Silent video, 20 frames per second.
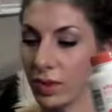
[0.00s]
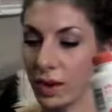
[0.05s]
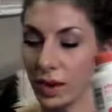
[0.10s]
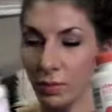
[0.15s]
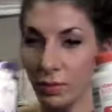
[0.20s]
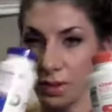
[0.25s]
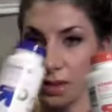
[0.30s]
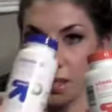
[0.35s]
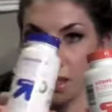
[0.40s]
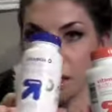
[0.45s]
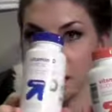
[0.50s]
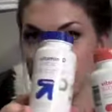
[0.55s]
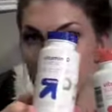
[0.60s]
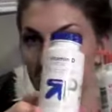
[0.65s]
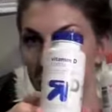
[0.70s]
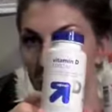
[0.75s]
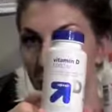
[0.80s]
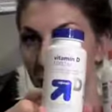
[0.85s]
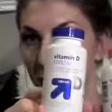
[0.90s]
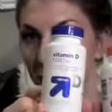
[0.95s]
and vitamin
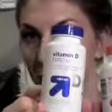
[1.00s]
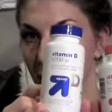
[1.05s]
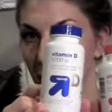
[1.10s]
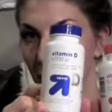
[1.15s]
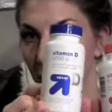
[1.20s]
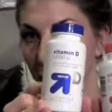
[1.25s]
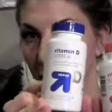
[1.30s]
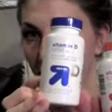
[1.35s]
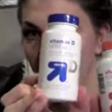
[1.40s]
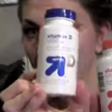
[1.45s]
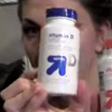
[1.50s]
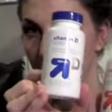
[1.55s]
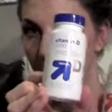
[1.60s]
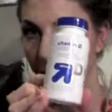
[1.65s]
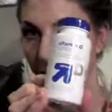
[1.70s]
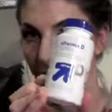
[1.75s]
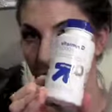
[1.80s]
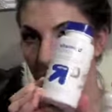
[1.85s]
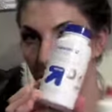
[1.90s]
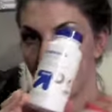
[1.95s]
D. I
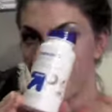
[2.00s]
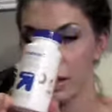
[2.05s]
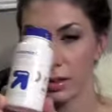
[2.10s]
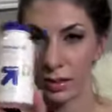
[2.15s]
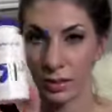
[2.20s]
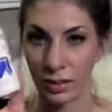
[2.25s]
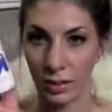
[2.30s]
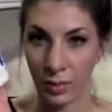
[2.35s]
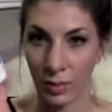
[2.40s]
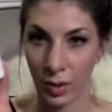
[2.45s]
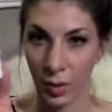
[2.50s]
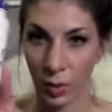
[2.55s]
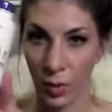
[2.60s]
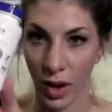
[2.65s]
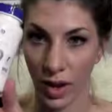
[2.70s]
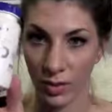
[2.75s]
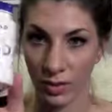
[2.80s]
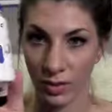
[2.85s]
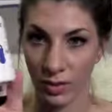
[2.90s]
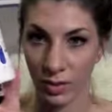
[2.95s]
live in the
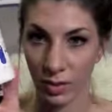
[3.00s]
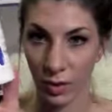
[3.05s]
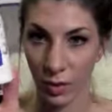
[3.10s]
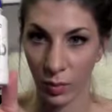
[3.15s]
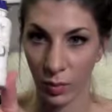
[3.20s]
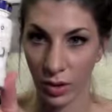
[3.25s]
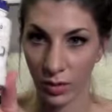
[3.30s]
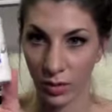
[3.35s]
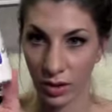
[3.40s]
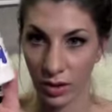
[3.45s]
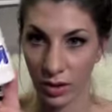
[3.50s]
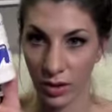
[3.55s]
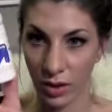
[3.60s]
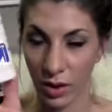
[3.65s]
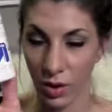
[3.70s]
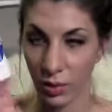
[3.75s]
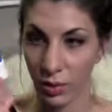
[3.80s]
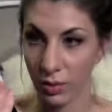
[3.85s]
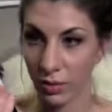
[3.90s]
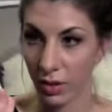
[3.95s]
Midwest, so we have like
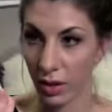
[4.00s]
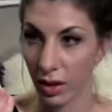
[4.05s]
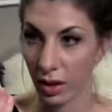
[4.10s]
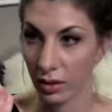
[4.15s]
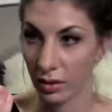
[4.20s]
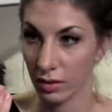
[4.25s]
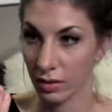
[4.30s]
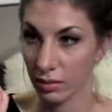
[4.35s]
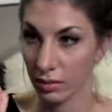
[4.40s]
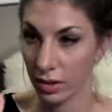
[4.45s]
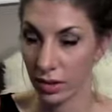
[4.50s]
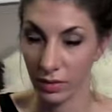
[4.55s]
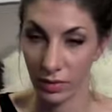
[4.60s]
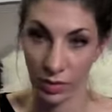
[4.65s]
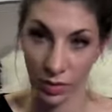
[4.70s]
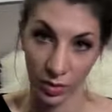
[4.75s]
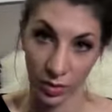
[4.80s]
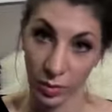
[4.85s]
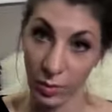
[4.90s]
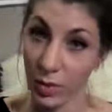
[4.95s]
no sun.
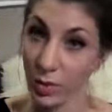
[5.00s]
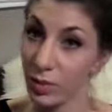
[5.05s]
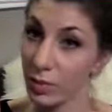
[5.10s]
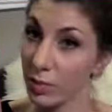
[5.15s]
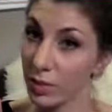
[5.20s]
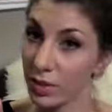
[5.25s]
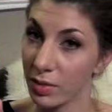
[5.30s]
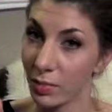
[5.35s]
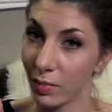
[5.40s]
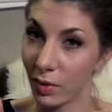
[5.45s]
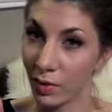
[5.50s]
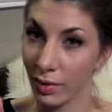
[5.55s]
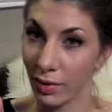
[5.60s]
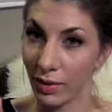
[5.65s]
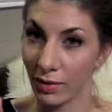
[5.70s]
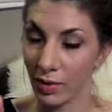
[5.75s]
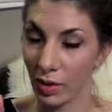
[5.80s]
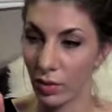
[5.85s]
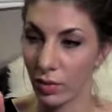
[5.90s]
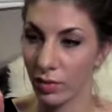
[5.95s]
Even though it's supposed to be spring,
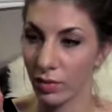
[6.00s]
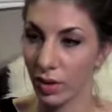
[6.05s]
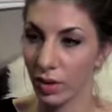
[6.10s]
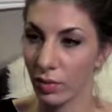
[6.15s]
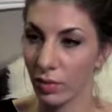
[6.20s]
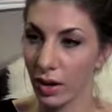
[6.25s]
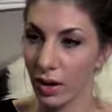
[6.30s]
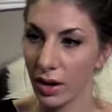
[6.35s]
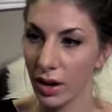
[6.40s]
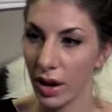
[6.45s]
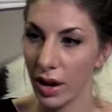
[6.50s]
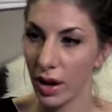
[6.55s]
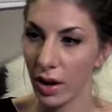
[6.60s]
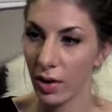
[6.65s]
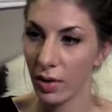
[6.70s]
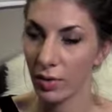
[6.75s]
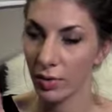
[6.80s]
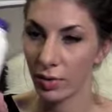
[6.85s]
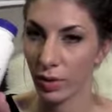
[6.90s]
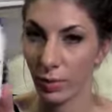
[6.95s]
we have no sun right
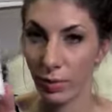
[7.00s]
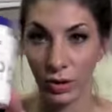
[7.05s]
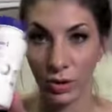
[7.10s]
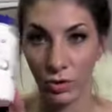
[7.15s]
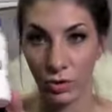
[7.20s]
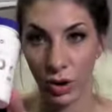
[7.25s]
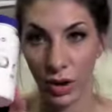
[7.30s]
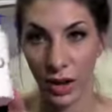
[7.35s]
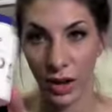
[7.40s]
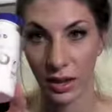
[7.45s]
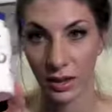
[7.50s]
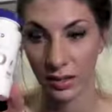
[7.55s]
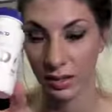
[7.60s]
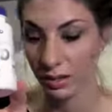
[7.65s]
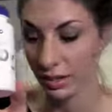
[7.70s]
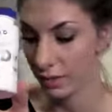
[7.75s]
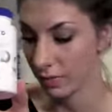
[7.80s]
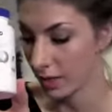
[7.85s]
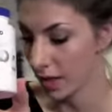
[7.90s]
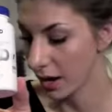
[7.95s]
now. So I'm going to try and
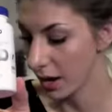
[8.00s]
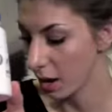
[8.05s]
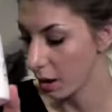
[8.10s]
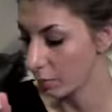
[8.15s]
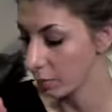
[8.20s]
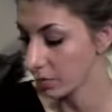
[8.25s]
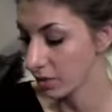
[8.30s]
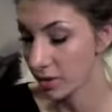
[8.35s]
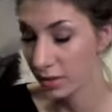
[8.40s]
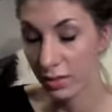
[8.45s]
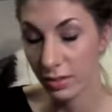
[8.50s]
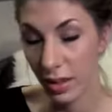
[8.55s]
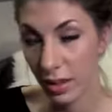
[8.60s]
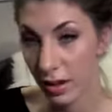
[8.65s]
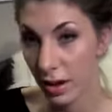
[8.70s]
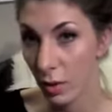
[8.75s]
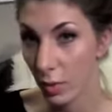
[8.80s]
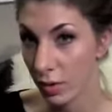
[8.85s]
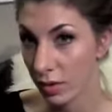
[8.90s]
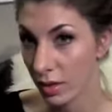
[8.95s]
see if that helps, because
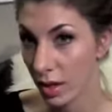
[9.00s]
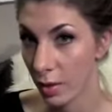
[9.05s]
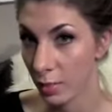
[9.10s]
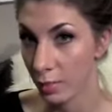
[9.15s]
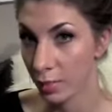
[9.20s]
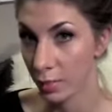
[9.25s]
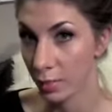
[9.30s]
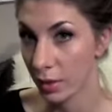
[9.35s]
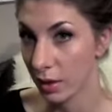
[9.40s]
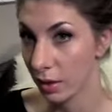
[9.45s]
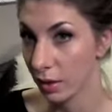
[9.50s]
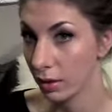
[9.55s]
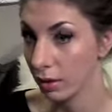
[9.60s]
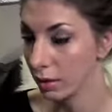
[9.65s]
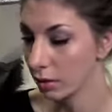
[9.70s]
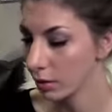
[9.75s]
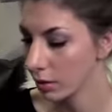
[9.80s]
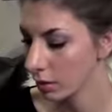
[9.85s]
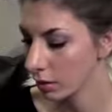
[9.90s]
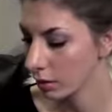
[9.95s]
sun always helps me
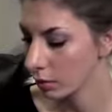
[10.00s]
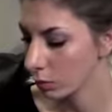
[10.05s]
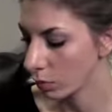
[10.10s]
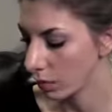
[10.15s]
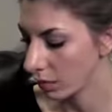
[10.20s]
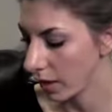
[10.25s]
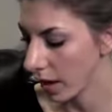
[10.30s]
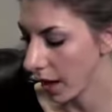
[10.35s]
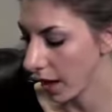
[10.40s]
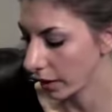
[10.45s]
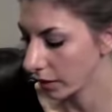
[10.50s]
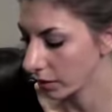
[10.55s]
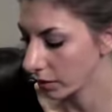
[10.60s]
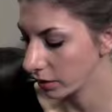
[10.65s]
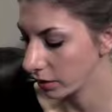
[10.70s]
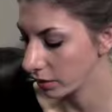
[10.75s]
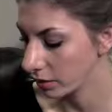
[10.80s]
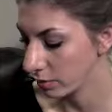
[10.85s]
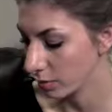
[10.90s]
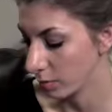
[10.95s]
with
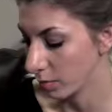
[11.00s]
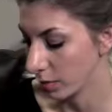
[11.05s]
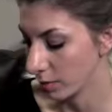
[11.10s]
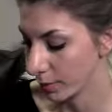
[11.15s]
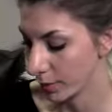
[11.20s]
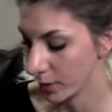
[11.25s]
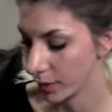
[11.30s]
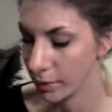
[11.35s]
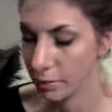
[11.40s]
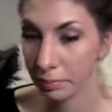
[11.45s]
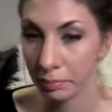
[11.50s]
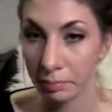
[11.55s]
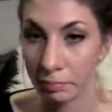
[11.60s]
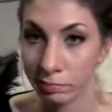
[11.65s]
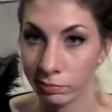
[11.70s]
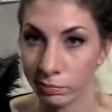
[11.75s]
acne. So maybe